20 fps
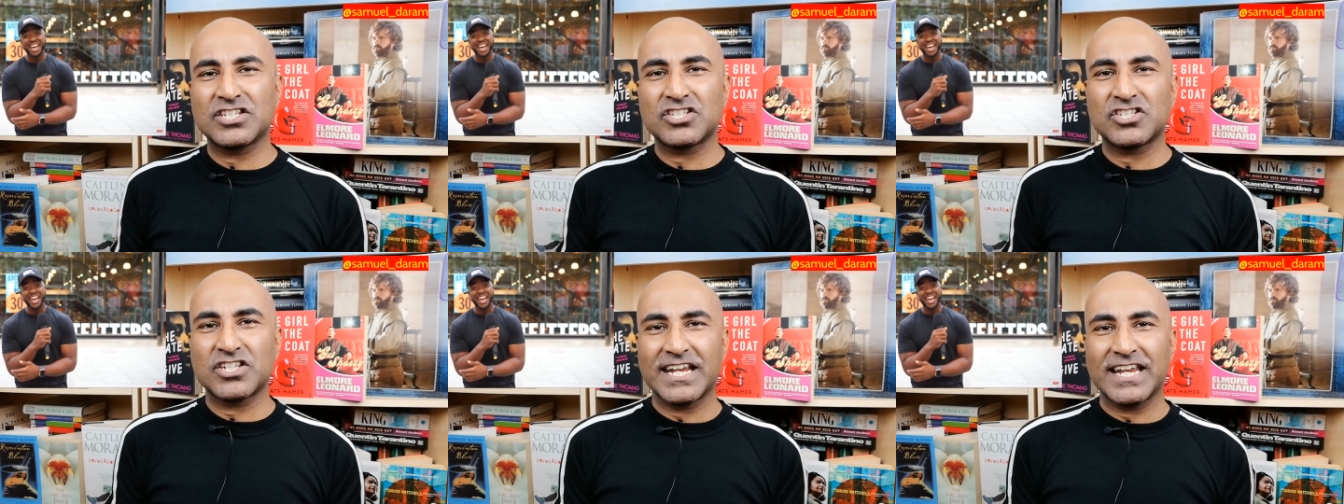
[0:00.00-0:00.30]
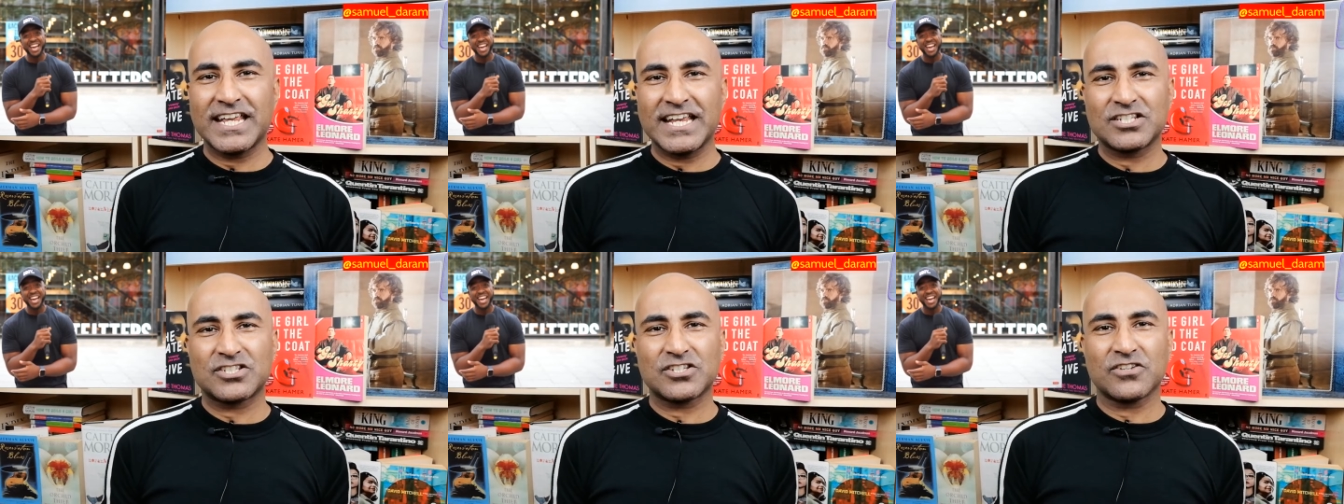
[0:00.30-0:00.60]

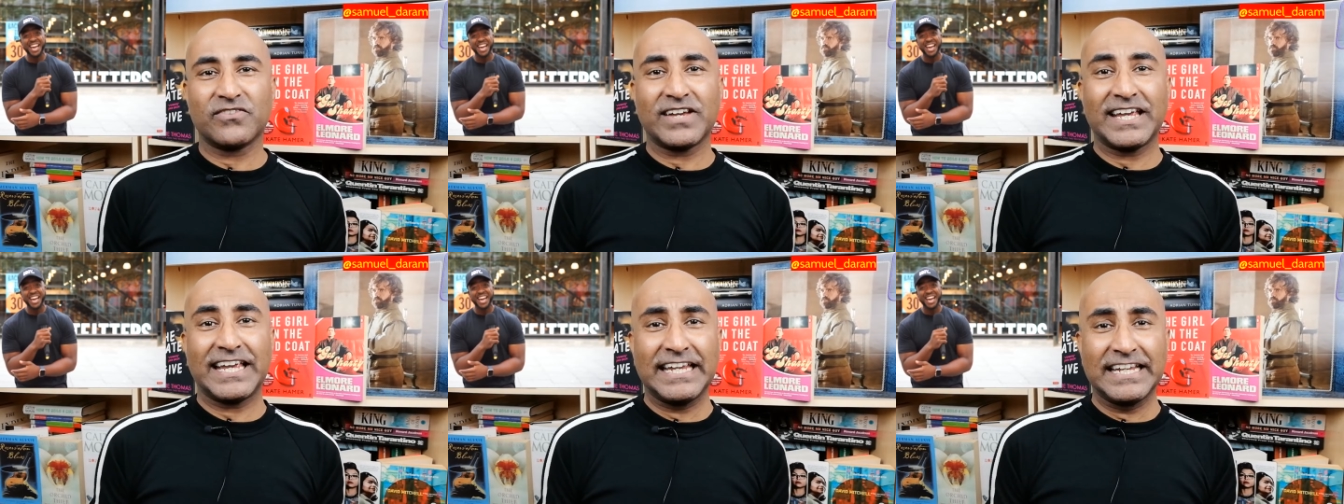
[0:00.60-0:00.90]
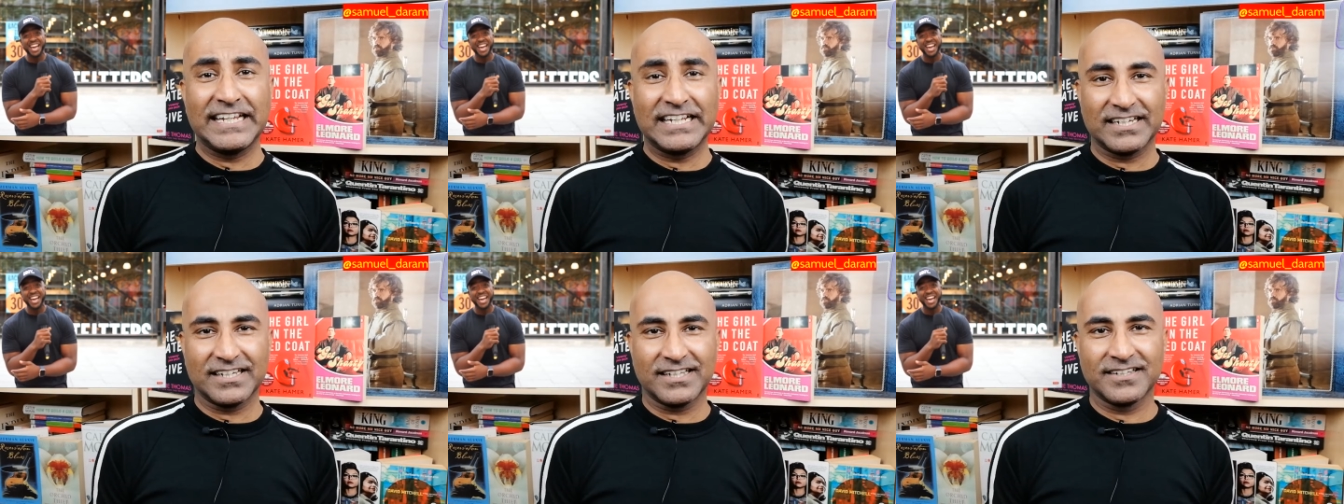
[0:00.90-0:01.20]
cities of
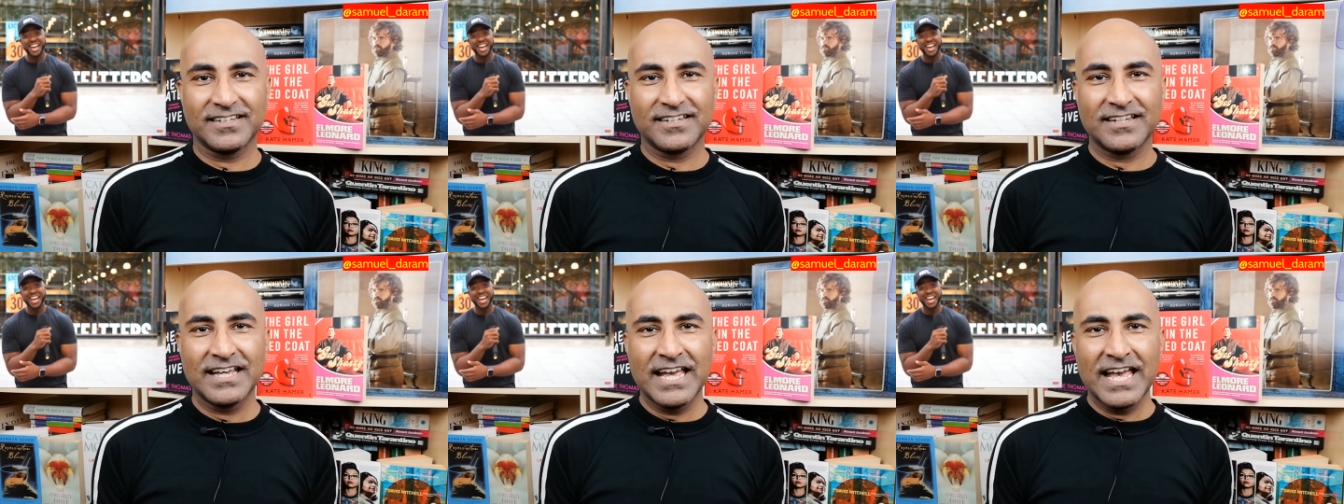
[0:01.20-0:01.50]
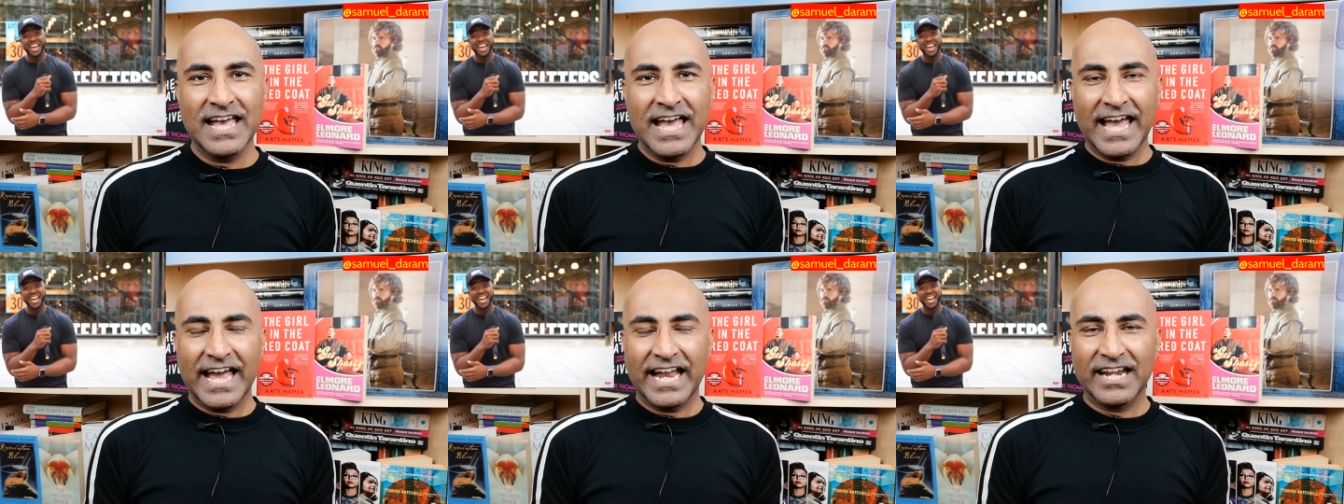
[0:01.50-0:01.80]
England
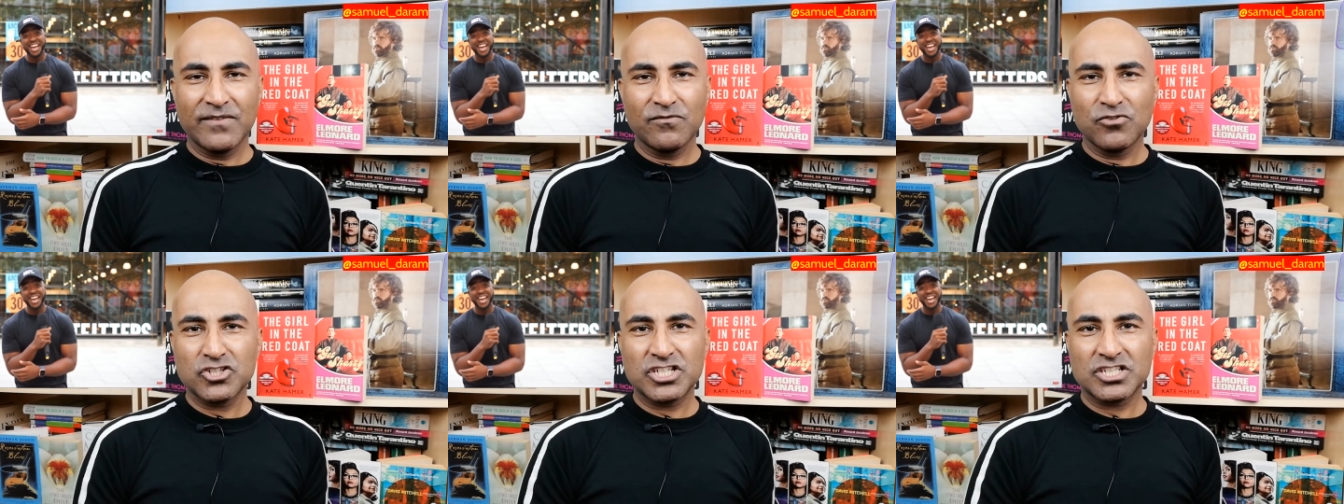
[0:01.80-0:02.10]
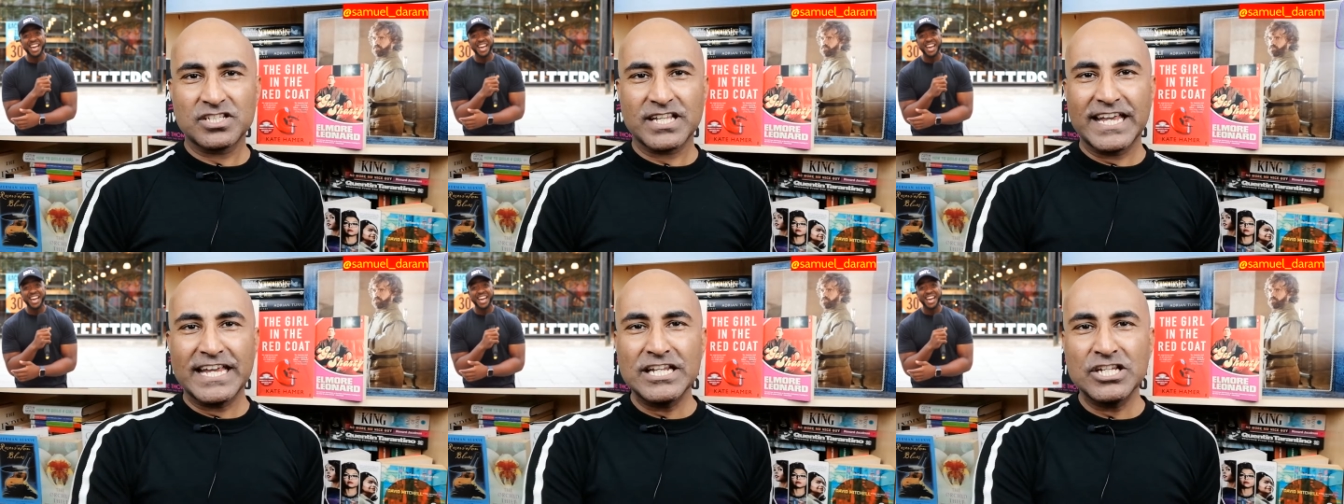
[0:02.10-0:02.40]
and he will
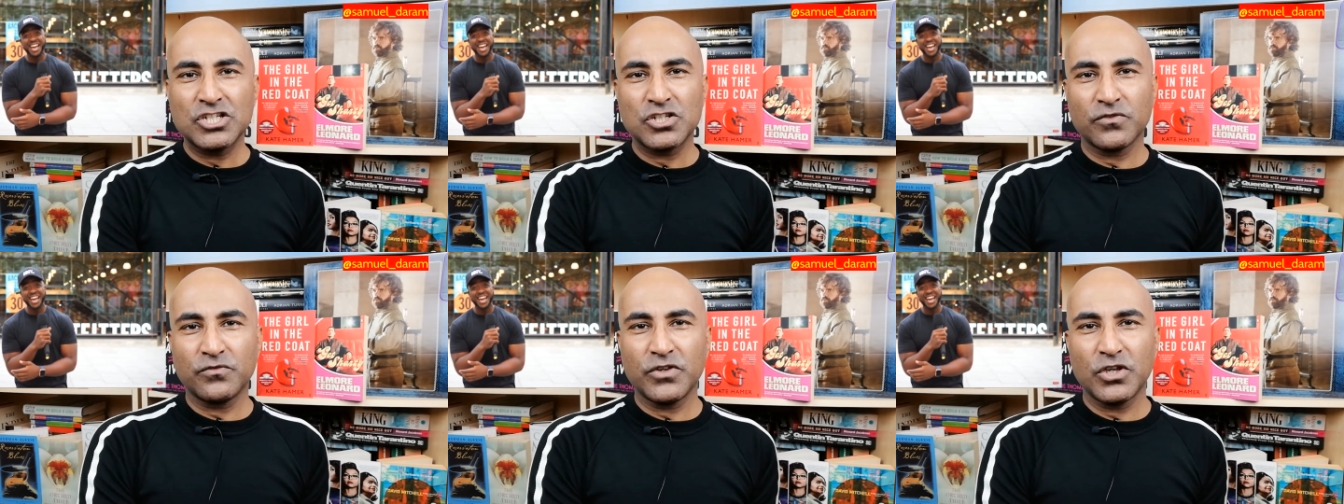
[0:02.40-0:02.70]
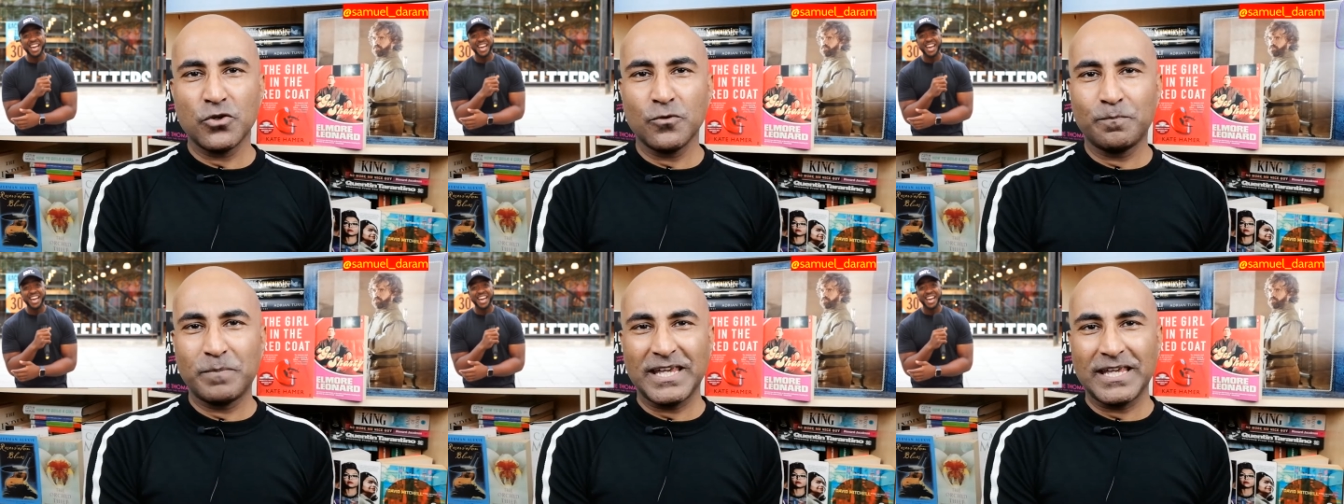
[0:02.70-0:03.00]
just
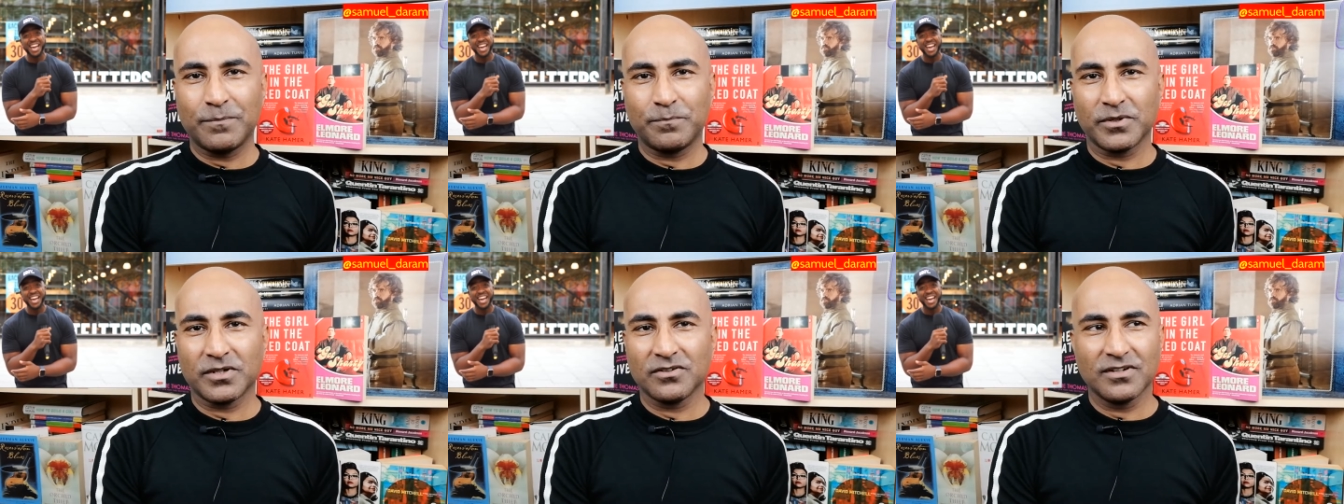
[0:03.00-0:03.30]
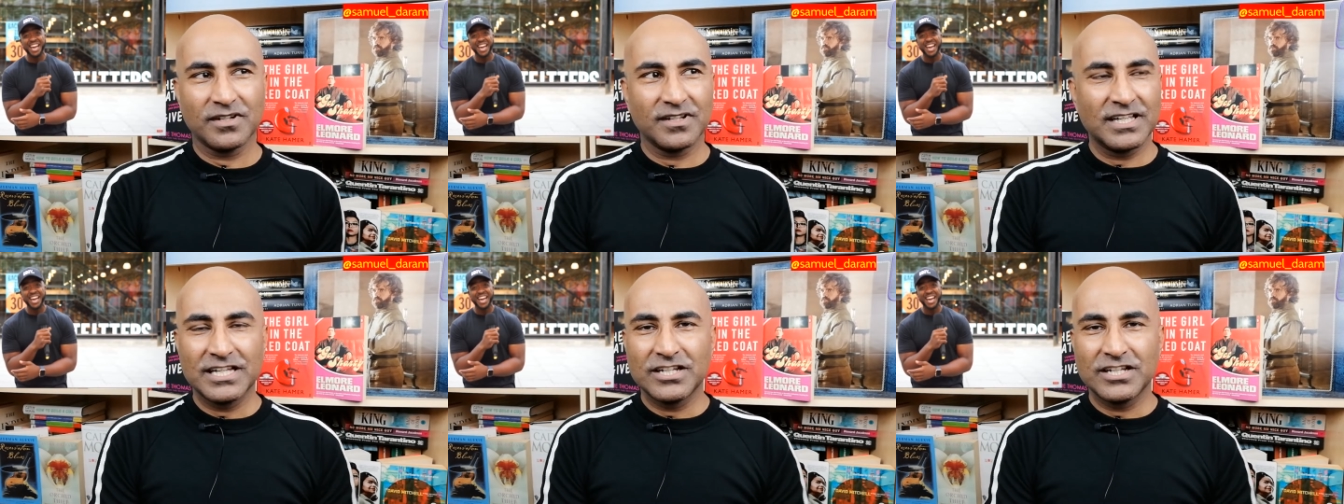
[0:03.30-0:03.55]
interview people,